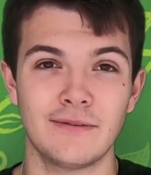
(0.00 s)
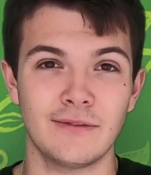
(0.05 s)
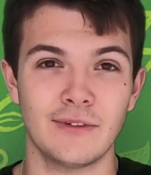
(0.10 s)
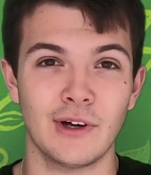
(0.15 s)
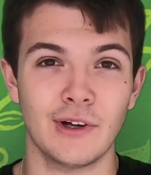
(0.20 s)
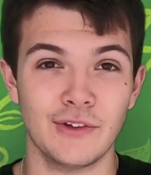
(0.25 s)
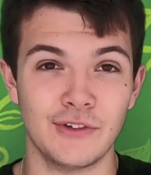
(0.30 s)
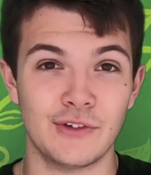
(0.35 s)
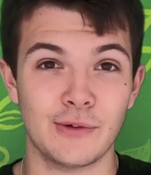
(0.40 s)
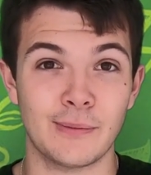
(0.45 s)

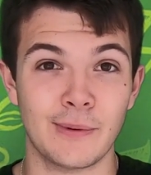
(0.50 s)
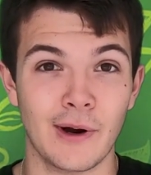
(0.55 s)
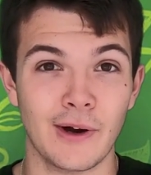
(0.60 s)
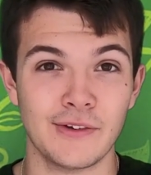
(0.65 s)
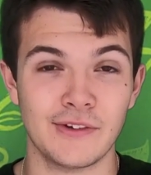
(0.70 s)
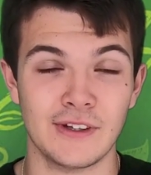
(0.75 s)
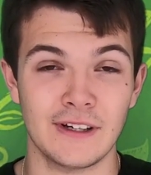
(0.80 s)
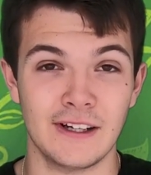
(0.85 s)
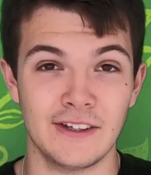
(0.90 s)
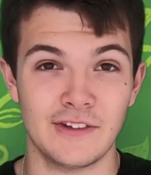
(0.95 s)

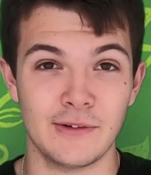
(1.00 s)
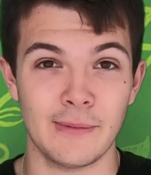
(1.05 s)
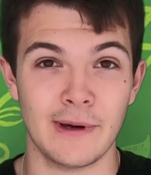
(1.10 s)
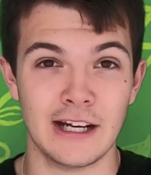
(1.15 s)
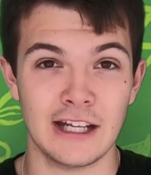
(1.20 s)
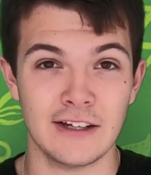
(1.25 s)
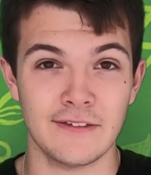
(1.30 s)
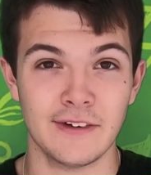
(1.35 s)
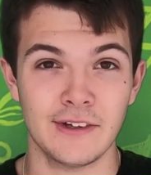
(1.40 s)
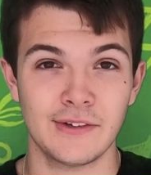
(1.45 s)
unsurprisingly to
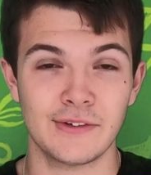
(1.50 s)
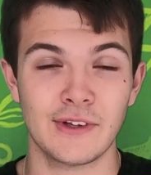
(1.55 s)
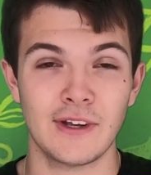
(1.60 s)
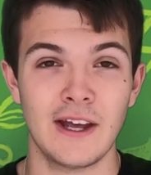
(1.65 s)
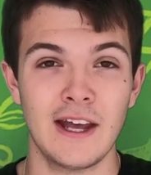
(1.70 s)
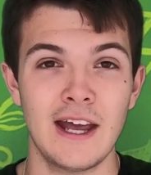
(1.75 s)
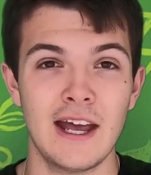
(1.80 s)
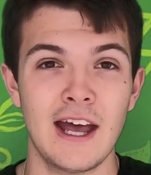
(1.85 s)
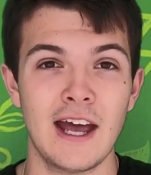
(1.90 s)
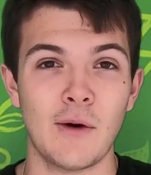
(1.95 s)
many of us.
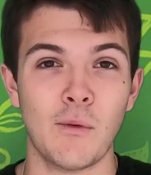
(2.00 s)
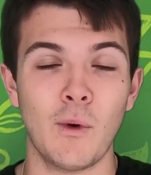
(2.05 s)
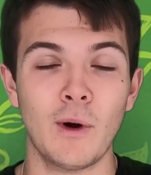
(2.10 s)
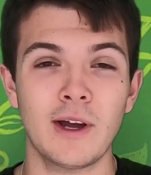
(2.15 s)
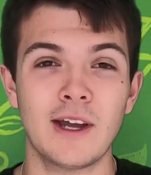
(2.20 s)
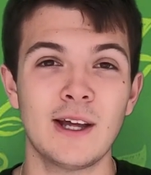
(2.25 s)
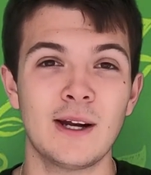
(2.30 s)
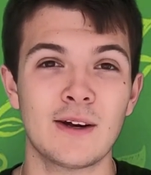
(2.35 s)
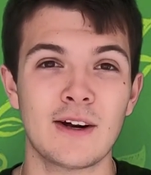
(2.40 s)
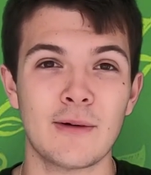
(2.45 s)
1
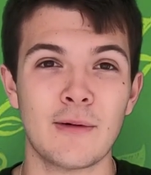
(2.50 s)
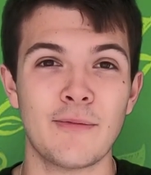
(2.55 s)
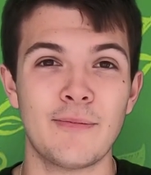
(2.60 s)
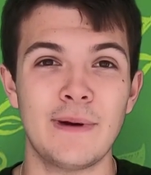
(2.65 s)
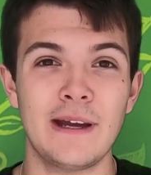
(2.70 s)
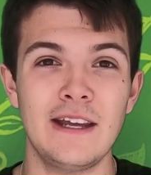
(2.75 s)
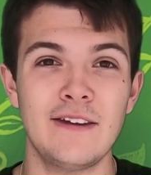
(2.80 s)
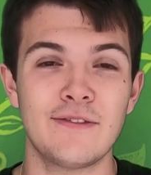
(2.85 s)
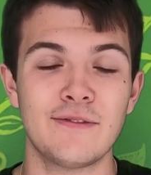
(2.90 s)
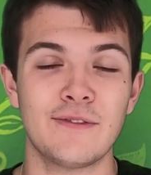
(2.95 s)
kilogram of
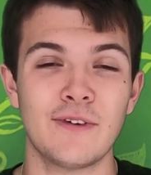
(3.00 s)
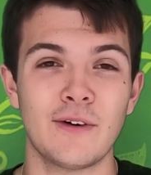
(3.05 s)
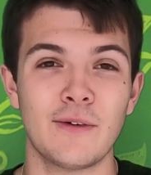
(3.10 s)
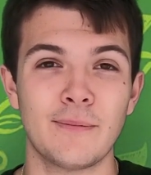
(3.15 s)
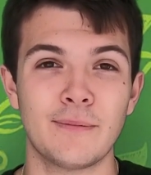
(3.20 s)
beef